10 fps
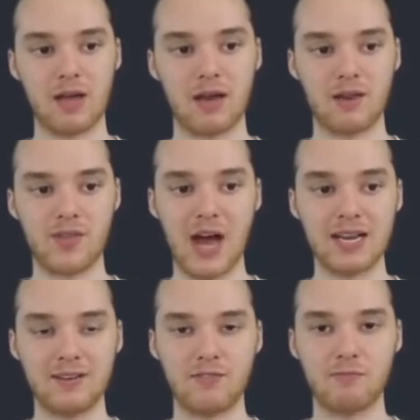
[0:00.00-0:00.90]
then
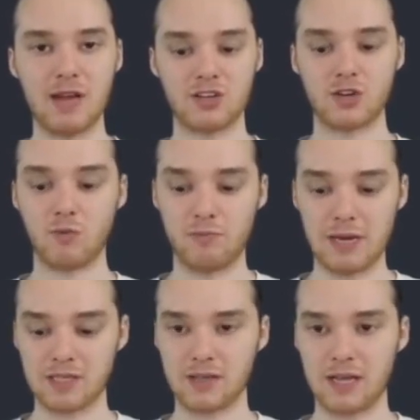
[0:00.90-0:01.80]
that information will
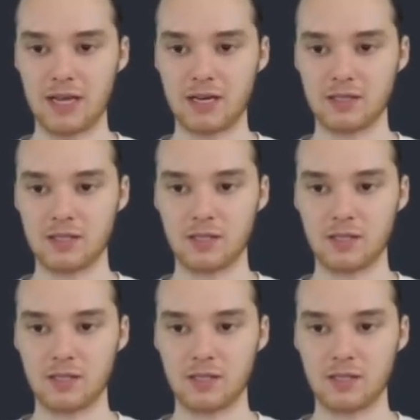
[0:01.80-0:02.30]
basically get